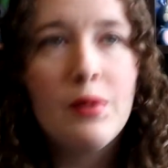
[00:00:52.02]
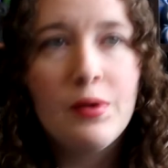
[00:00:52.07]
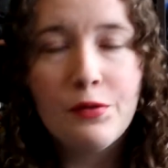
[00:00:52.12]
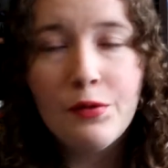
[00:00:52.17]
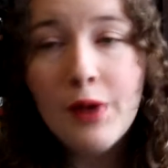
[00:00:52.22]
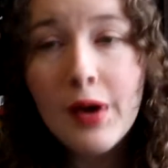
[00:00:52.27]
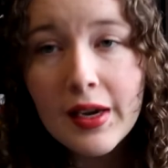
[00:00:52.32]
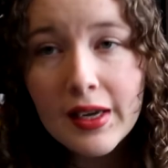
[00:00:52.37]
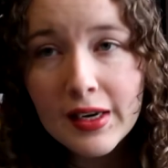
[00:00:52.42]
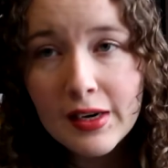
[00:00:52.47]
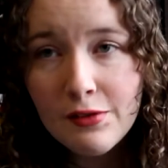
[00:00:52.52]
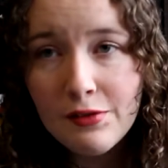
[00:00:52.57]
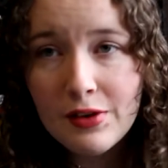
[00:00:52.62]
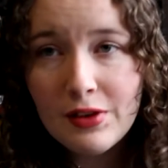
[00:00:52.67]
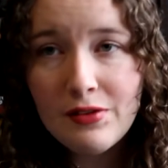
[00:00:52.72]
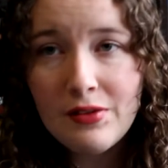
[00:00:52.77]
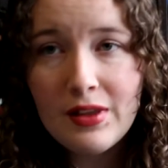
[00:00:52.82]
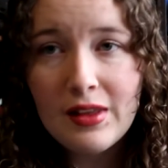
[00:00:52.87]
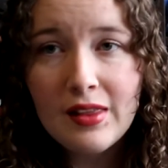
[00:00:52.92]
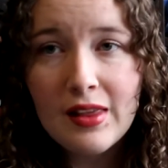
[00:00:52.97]
with work and
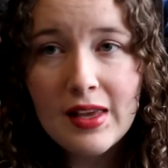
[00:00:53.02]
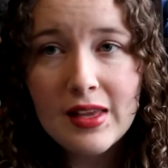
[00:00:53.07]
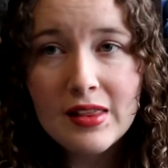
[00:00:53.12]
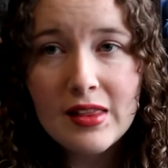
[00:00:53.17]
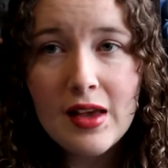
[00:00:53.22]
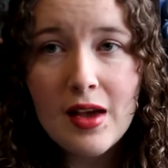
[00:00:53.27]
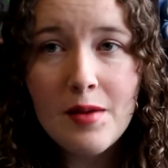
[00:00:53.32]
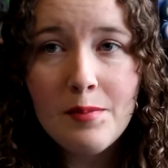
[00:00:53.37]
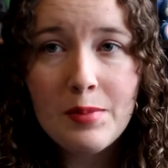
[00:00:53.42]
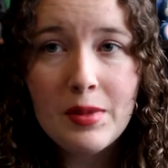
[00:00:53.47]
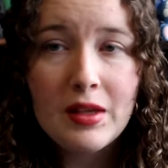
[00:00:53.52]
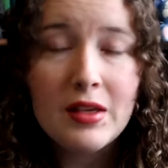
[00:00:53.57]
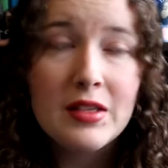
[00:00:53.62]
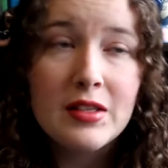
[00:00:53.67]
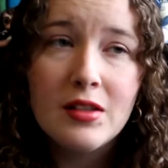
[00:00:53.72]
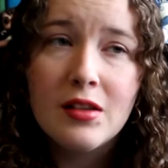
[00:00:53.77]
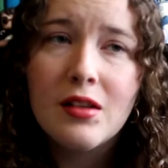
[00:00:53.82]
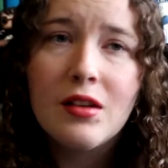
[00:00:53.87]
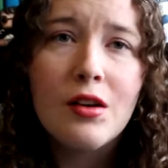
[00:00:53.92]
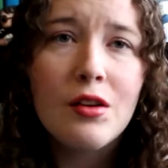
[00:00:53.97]
everything like that
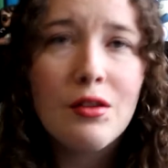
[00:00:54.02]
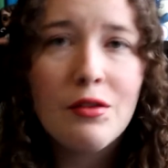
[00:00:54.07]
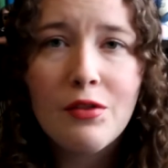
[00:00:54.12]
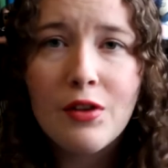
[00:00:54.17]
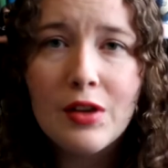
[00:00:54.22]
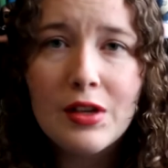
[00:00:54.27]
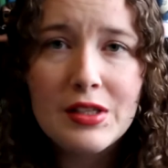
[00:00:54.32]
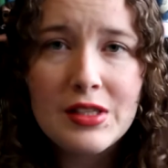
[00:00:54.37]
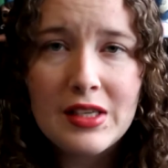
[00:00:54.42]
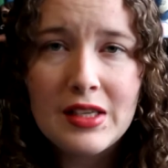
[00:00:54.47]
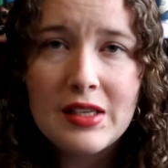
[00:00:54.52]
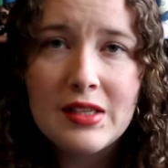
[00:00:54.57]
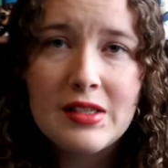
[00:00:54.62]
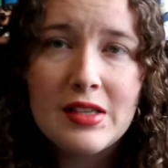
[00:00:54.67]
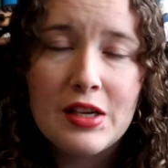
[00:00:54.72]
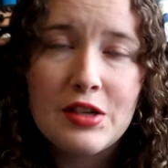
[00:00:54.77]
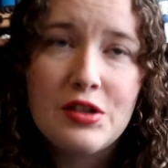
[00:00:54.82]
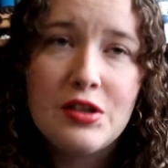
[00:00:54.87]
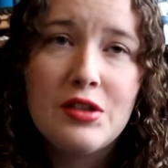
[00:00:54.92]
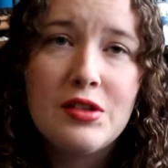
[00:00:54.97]
because a lot of the volunteer
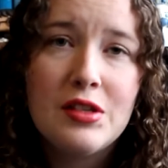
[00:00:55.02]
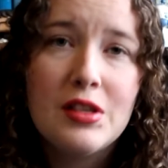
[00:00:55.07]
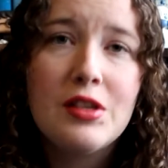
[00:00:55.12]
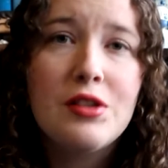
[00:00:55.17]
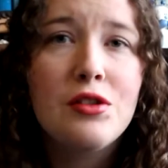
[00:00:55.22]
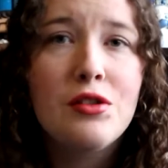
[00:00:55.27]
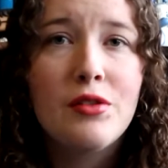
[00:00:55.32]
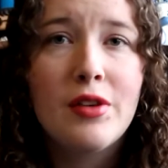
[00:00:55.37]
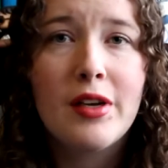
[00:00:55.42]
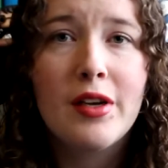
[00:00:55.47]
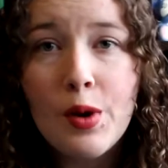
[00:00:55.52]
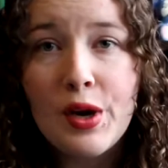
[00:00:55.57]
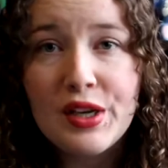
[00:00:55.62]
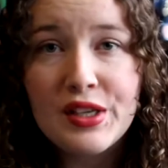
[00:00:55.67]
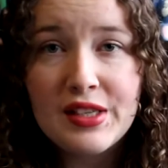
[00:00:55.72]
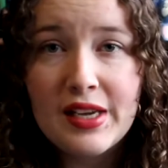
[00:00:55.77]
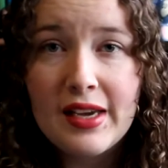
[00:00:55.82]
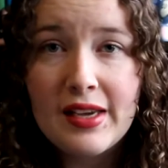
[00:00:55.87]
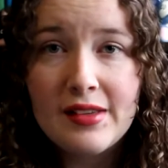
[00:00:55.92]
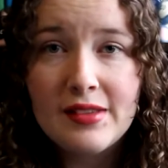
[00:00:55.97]
sessions are during
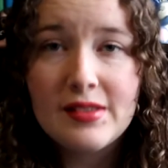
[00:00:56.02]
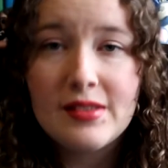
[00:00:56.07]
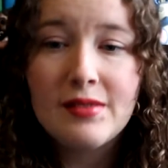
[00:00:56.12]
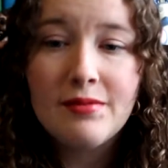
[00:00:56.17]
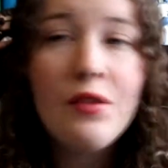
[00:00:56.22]
work days.